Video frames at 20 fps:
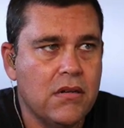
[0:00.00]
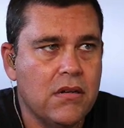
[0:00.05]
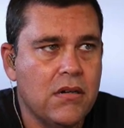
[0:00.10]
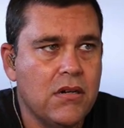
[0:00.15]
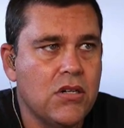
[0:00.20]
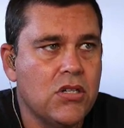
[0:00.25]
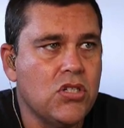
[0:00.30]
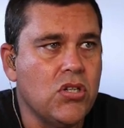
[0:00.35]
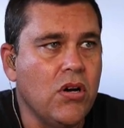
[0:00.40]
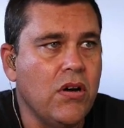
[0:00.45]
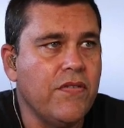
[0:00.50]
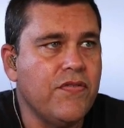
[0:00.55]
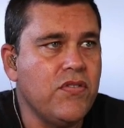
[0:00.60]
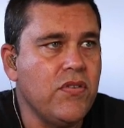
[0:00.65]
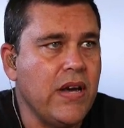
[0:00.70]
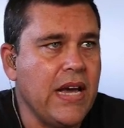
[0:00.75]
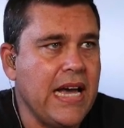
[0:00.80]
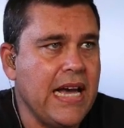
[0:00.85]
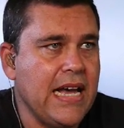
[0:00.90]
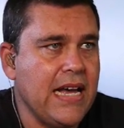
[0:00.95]
So if you
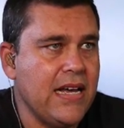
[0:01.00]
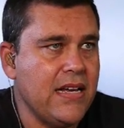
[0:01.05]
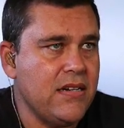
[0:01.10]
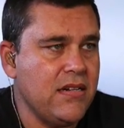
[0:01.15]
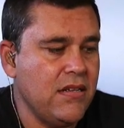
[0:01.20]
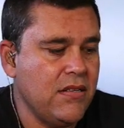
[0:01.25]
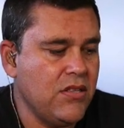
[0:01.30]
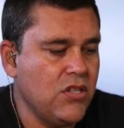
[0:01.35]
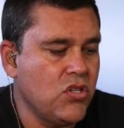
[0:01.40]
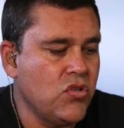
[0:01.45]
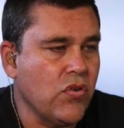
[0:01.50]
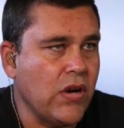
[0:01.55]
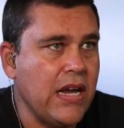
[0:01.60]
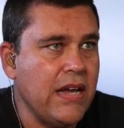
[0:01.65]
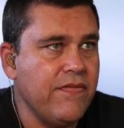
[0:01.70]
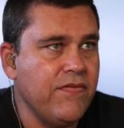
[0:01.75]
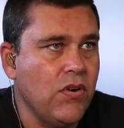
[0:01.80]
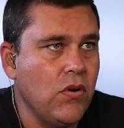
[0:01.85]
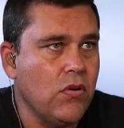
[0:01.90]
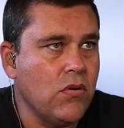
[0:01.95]
add the dry
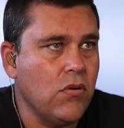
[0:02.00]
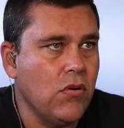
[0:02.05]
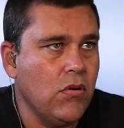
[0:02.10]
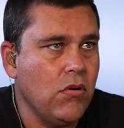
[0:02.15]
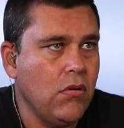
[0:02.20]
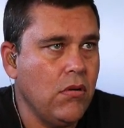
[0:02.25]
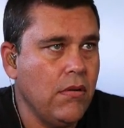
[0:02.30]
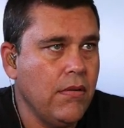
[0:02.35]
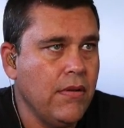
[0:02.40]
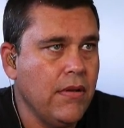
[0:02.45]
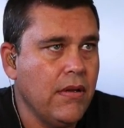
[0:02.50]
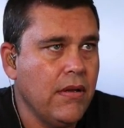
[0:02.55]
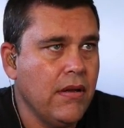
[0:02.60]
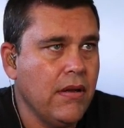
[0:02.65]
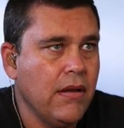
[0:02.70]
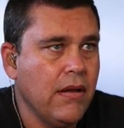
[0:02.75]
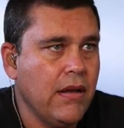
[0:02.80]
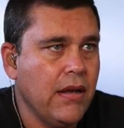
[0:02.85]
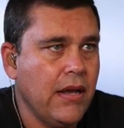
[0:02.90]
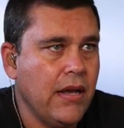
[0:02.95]
vocal
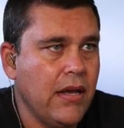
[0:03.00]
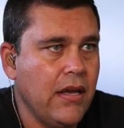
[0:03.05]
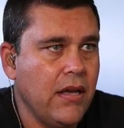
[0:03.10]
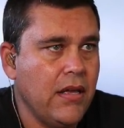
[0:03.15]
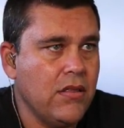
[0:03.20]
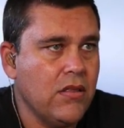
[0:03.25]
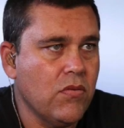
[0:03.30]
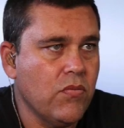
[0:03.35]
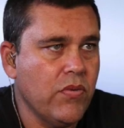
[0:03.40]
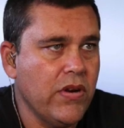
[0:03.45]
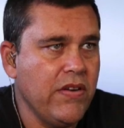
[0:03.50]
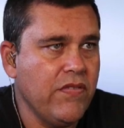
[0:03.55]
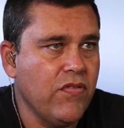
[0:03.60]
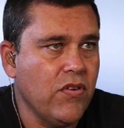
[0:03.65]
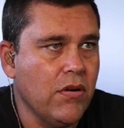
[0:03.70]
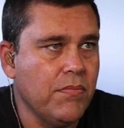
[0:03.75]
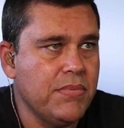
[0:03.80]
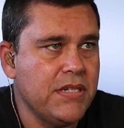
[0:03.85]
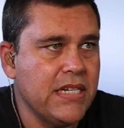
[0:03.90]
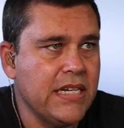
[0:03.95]
and the
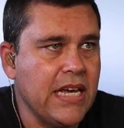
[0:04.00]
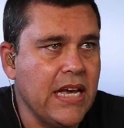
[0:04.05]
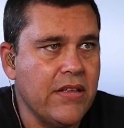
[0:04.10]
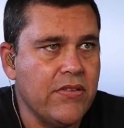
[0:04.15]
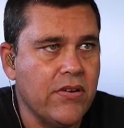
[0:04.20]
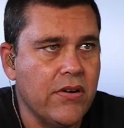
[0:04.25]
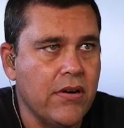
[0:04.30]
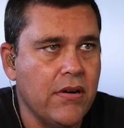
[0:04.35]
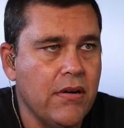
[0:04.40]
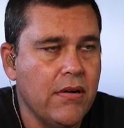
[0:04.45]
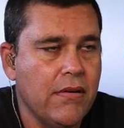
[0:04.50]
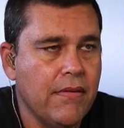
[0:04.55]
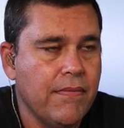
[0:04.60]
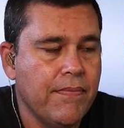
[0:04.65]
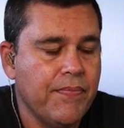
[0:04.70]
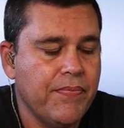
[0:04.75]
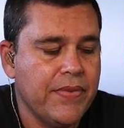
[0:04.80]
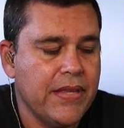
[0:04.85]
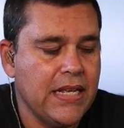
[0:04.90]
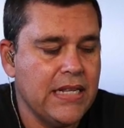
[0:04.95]
reverb together,
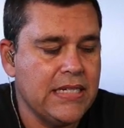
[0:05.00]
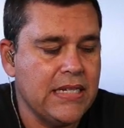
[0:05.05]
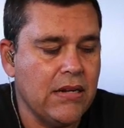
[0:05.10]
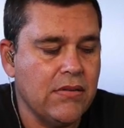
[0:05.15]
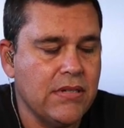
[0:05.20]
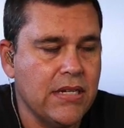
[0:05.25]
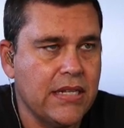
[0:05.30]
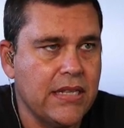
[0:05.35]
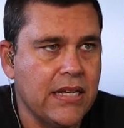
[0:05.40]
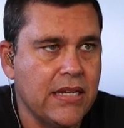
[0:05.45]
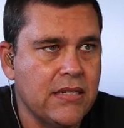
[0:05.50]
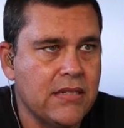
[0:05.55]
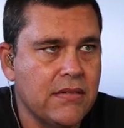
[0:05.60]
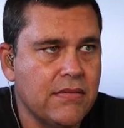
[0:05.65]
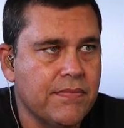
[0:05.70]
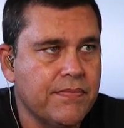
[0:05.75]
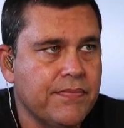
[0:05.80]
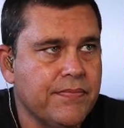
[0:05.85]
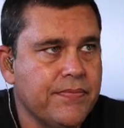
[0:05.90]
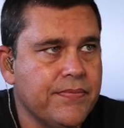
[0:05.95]
it sounds like this.
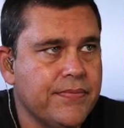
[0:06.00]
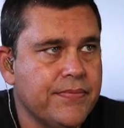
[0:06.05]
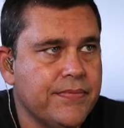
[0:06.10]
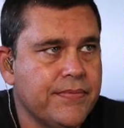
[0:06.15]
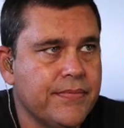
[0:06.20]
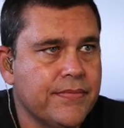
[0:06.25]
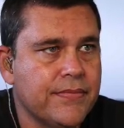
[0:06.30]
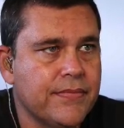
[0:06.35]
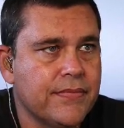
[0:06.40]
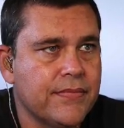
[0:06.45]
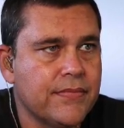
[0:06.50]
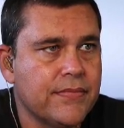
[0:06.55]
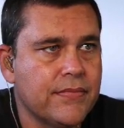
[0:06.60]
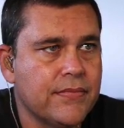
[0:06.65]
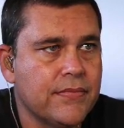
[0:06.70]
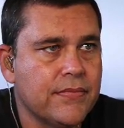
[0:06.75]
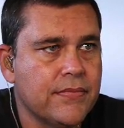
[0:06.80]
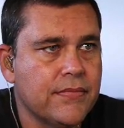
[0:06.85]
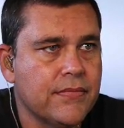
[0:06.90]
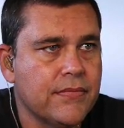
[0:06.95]

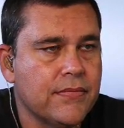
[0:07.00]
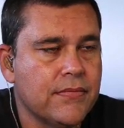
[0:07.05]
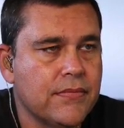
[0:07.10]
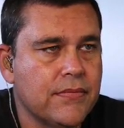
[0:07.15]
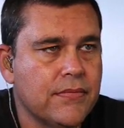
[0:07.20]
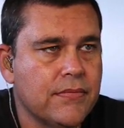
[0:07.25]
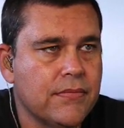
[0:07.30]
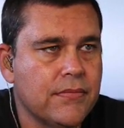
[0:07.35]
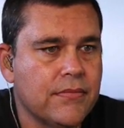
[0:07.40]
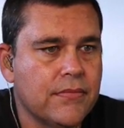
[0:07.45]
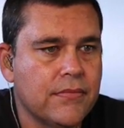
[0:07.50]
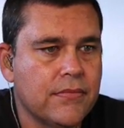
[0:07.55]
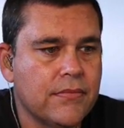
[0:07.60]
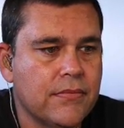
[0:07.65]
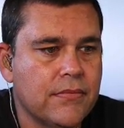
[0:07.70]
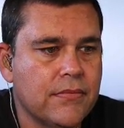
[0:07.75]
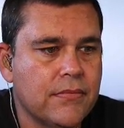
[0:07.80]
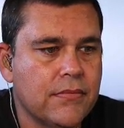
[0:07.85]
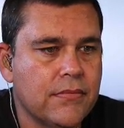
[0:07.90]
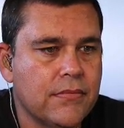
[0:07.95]
I'm not
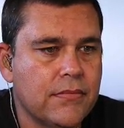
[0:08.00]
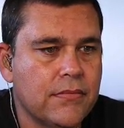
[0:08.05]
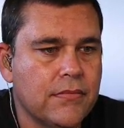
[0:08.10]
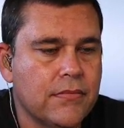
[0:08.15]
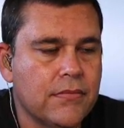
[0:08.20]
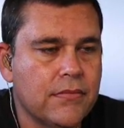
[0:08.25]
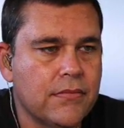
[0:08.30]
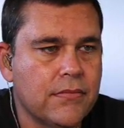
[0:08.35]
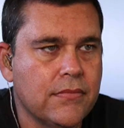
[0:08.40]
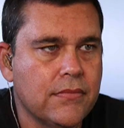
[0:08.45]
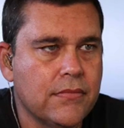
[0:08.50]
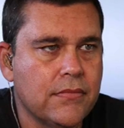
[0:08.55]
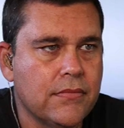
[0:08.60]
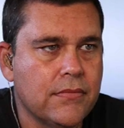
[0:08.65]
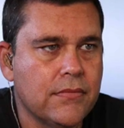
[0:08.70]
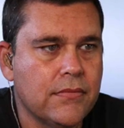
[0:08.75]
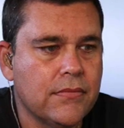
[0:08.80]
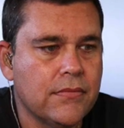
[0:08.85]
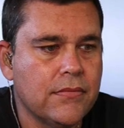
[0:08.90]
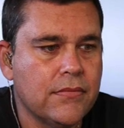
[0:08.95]

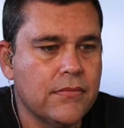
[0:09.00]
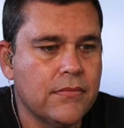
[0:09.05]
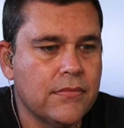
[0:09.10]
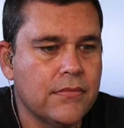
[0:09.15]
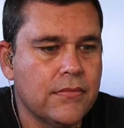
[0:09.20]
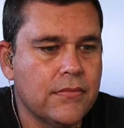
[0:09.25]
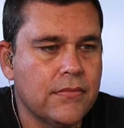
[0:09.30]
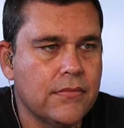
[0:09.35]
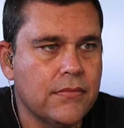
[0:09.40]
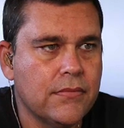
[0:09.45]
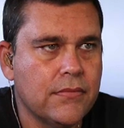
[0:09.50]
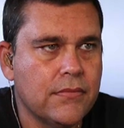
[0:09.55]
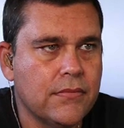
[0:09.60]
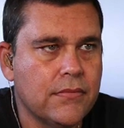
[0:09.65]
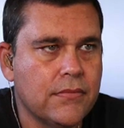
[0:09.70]
alone anymore.